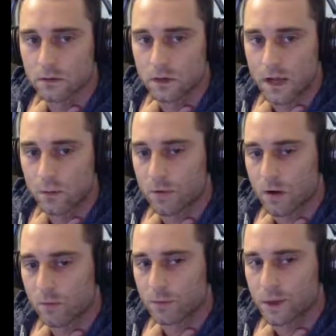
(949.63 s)
I would
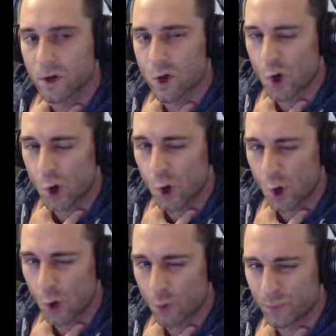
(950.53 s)
probably
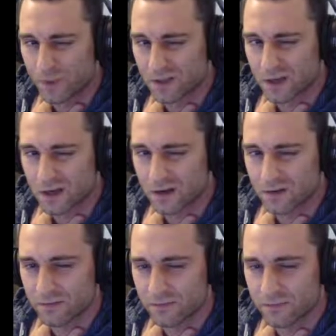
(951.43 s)
open
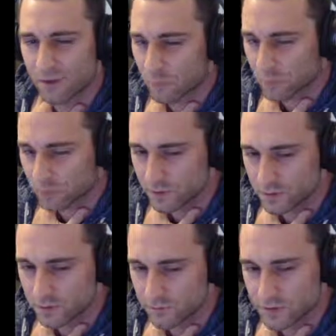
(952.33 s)
cutoff, probably,
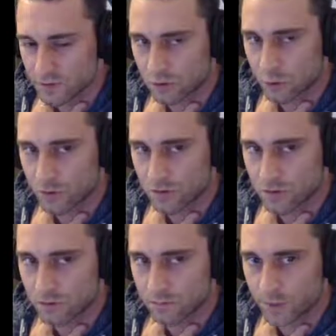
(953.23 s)
and for sure
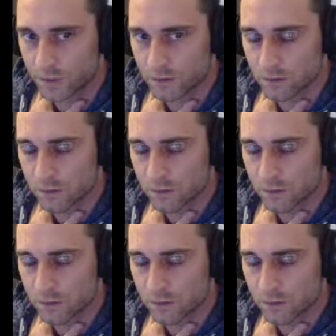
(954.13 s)
open button.